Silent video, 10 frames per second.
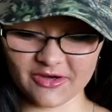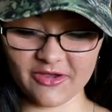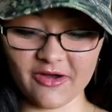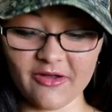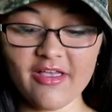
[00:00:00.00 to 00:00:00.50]

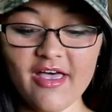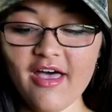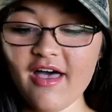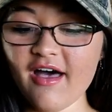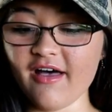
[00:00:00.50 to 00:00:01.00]
y'all.
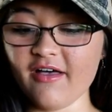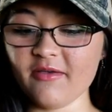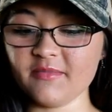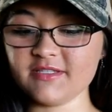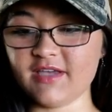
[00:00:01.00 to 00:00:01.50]

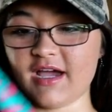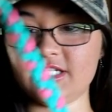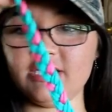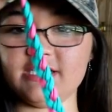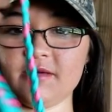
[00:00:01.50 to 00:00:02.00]
So yeah,
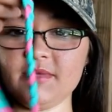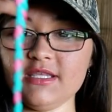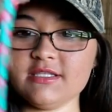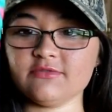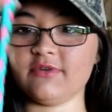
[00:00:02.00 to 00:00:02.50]
she sent me
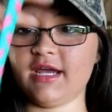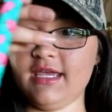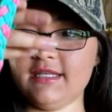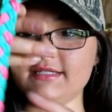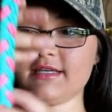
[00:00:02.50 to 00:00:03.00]
these
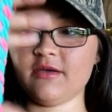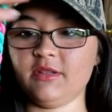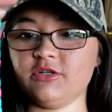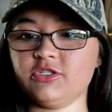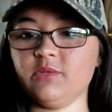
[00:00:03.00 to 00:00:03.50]
reins, and
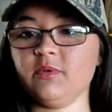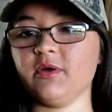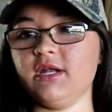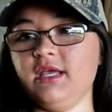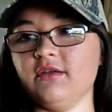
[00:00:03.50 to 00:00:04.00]
they're super
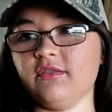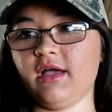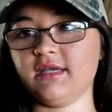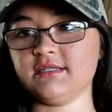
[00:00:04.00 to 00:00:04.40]
pretty. They're like a